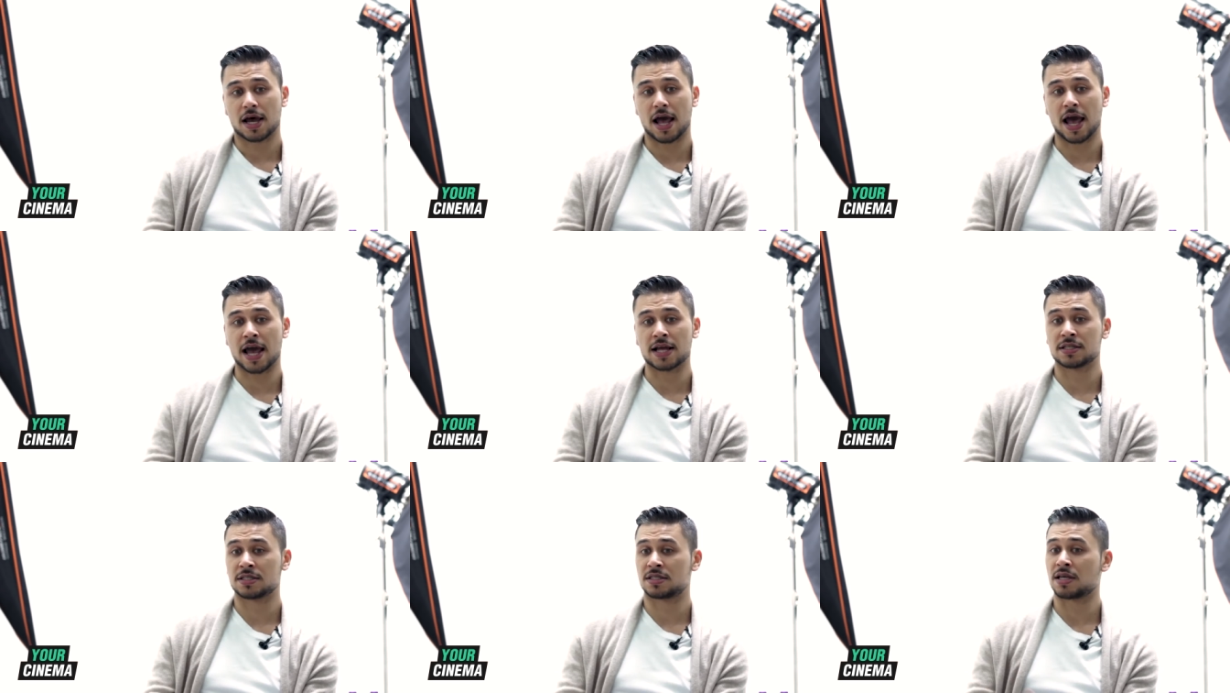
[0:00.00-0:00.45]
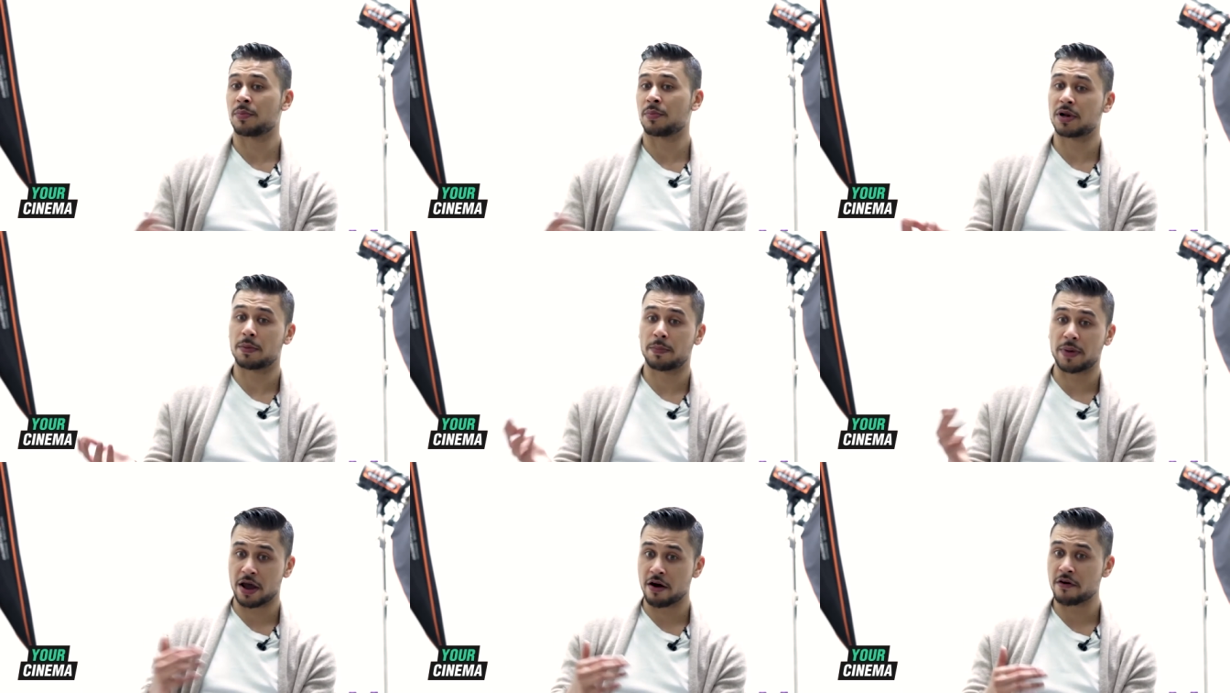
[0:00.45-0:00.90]
and some
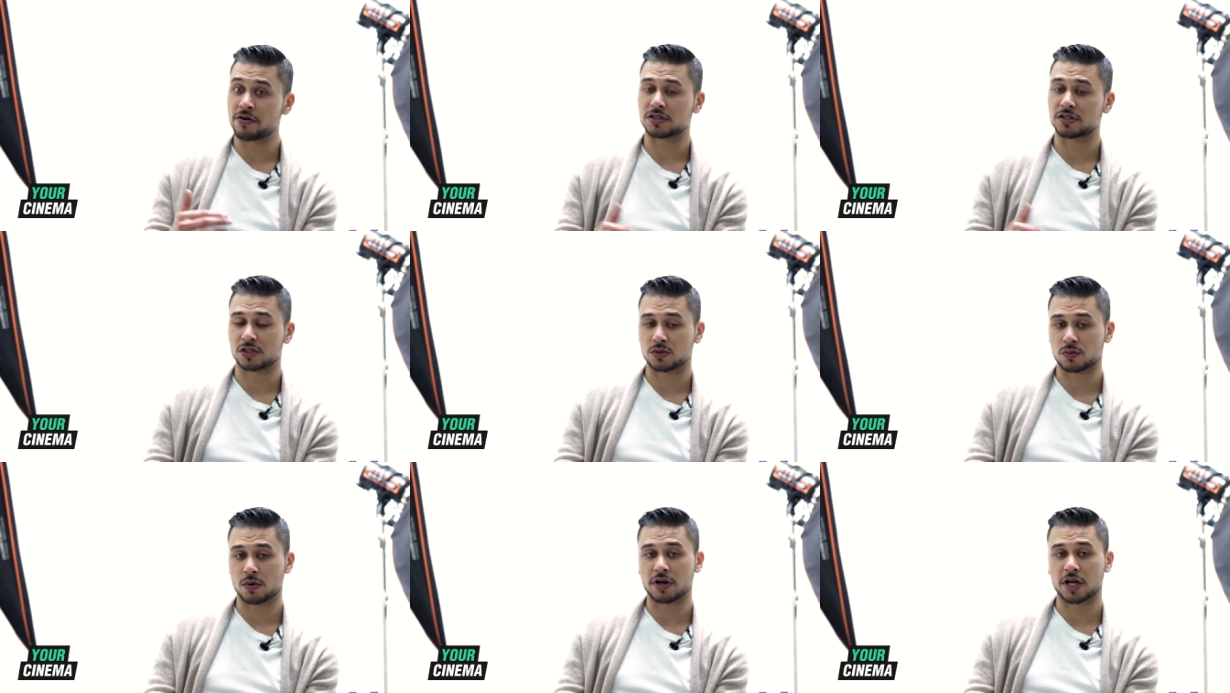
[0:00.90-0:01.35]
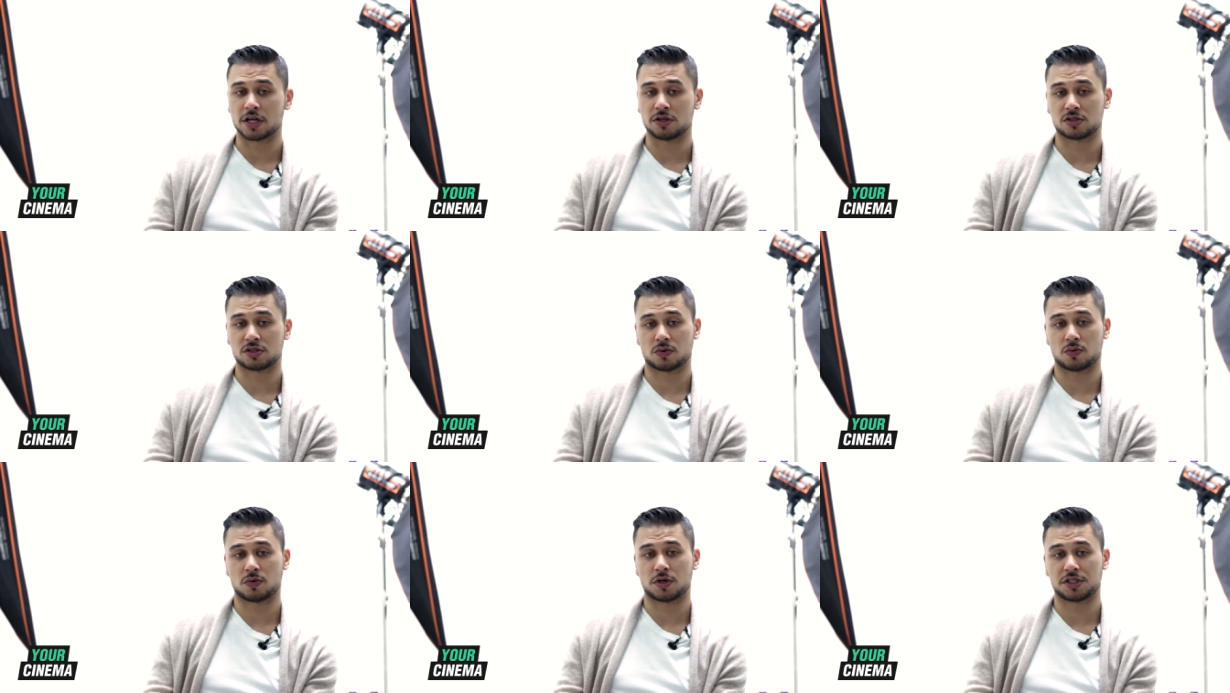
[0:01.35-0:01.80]
of the parents as well that
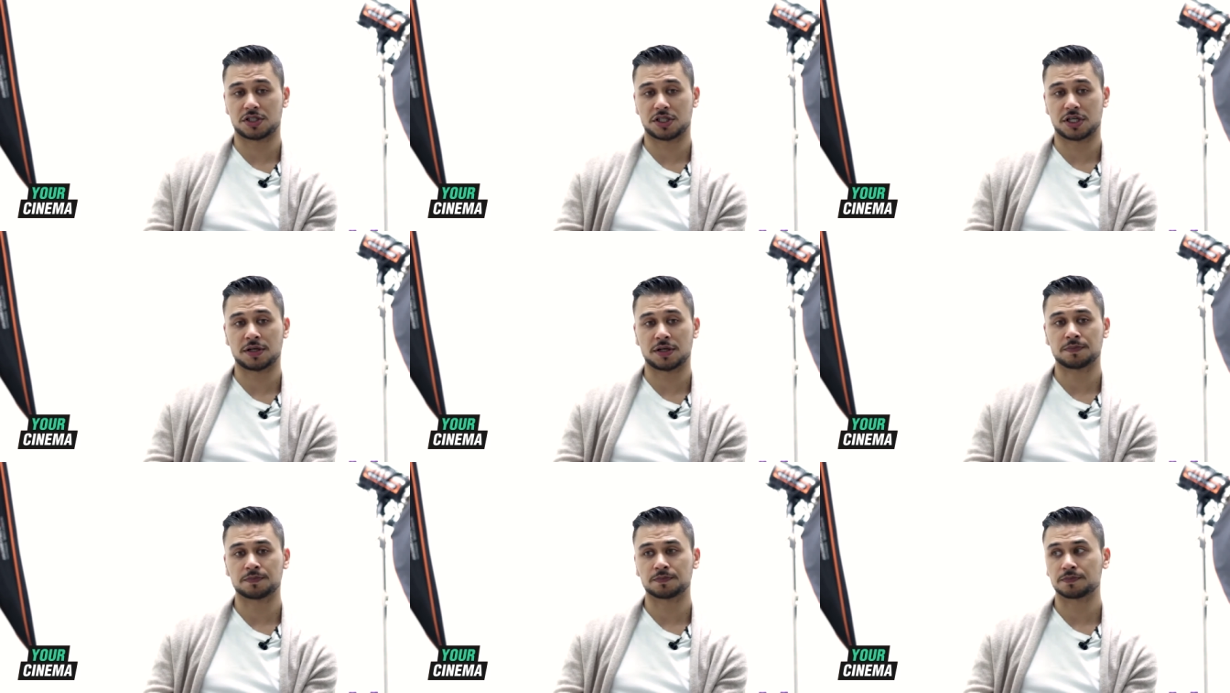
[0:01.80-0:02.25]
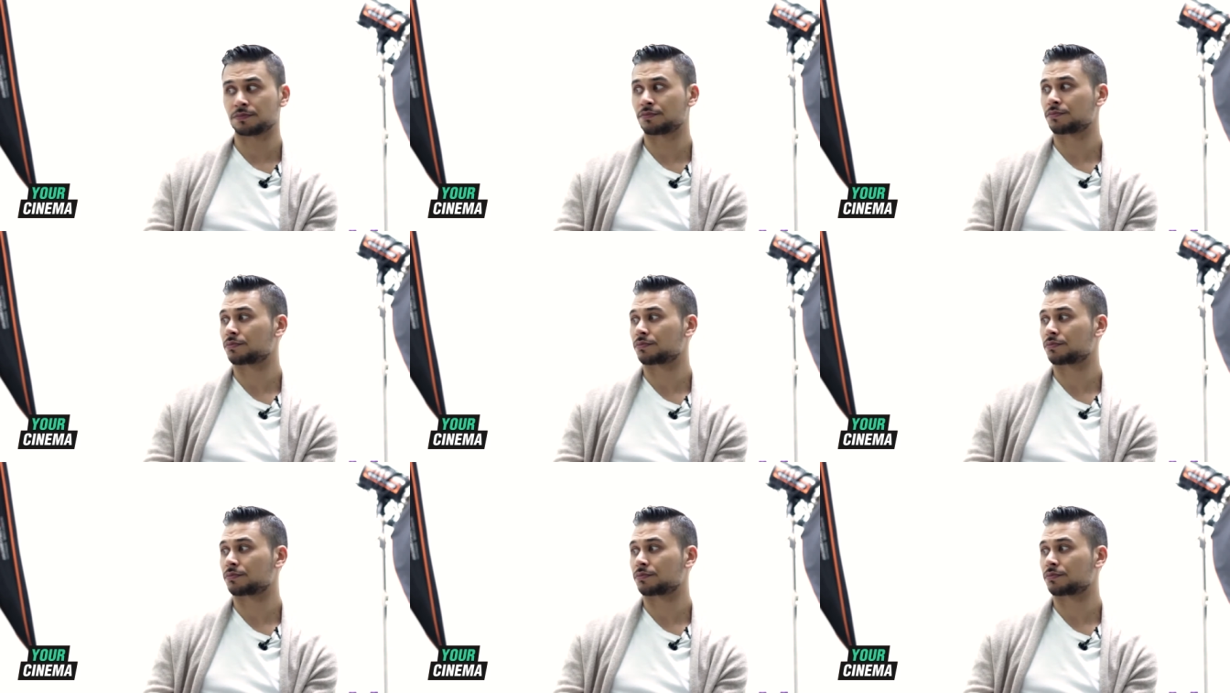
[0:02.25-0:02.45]
used to watch it